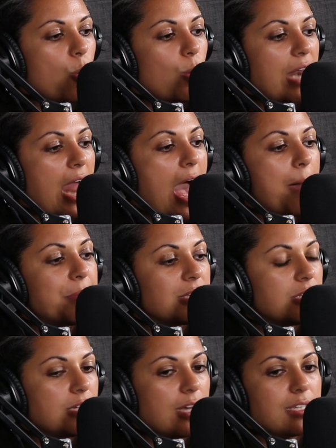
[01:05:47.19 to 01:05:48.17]
what
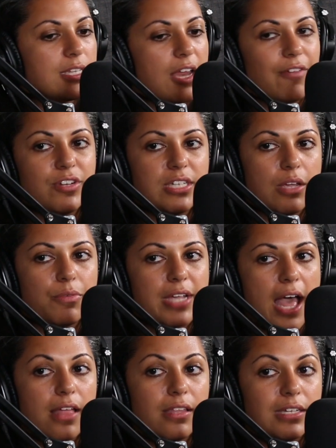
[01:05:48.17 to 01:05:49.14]
happens to us in everyday
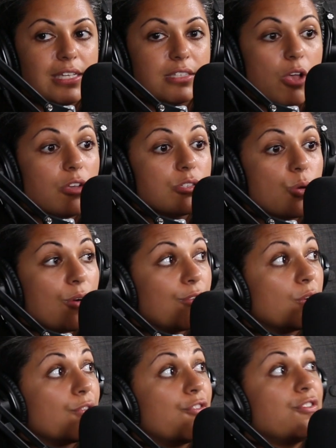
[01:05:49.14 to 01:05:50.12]
reality is also a
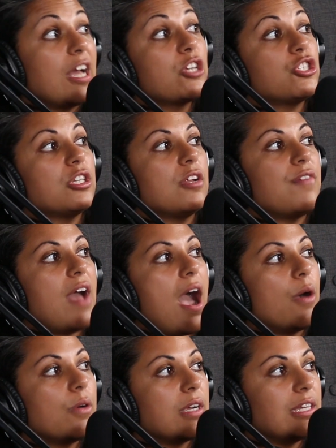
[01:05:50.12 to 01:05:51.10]
reflection of
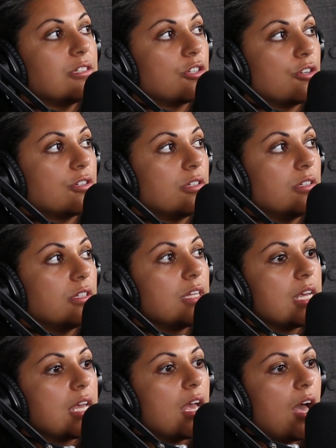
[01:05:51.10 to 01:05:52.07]
our
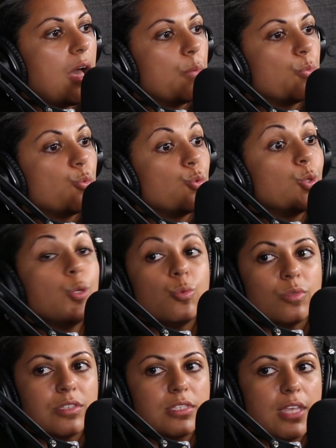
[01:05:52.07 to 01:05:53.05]
internal
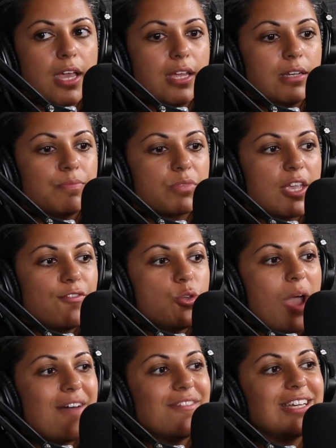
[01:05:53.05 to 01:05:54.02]
wounds. And if
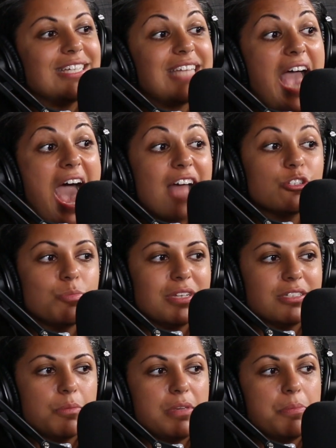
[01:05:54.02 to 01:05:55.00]
you have an
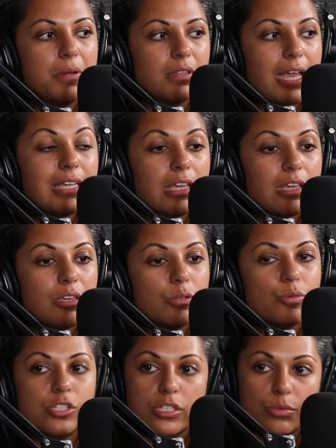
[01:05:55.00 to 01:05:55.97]
attachment to people liking
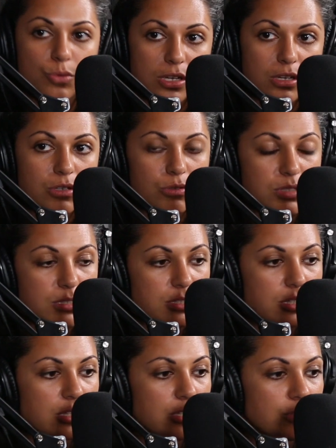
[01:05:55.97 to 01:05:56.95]
you, which is what you
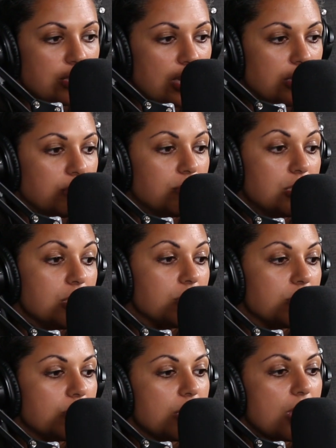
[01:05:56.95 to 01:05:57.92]
said you
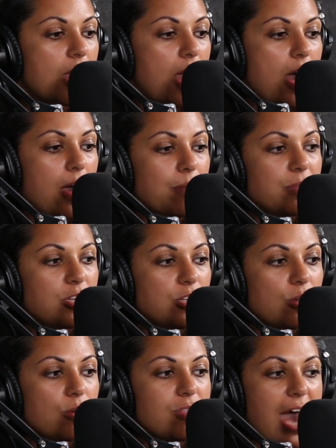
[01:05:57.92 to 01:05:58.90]
do,
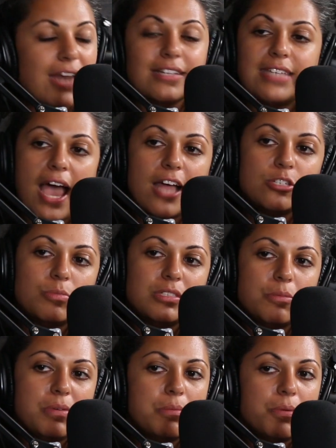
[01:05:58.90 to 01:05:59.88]
that
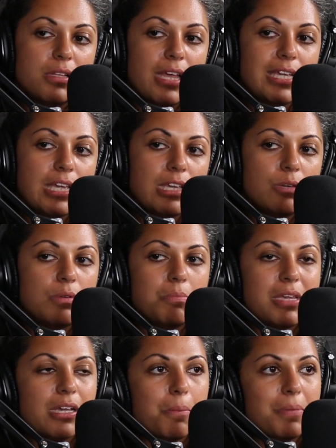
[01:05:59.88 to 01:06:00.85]
attachment to people liking you and
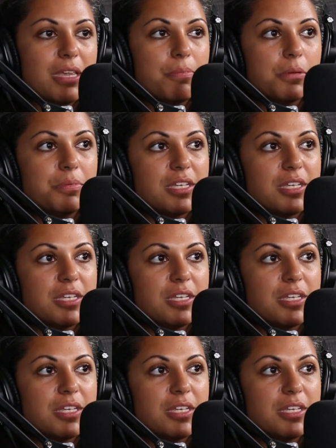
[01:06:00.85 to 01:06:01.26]
being a people